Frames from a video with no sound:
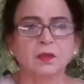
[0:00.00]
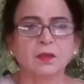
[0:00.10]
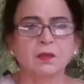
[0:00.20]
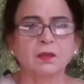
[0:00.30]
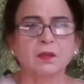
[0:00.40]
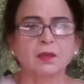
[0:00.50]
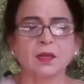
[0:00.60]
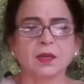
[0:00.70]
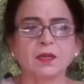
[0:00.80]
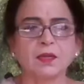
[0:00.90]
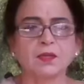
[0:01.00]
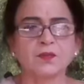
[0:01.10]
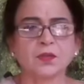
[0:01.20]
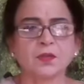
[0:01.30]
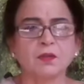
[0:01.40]
the heading is
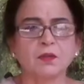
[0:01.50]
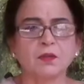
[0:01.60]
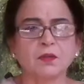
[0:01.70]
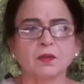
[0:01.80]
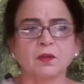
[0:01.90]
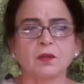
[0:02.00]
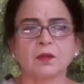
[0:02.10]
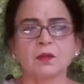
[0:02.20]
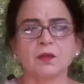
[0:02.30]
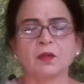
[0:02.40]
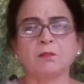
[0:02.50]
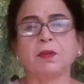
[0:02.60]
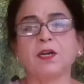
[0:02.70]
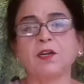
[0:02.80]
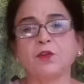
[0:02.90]

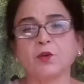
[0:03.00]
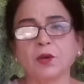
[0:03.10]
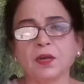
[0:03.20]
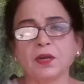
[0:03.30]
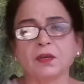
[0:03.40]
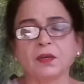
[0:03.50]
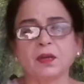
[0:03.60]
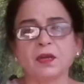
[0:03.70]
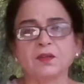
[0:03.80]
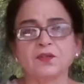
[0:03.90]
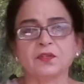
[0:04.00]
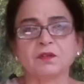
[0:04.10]
Complete Yoga at Glance.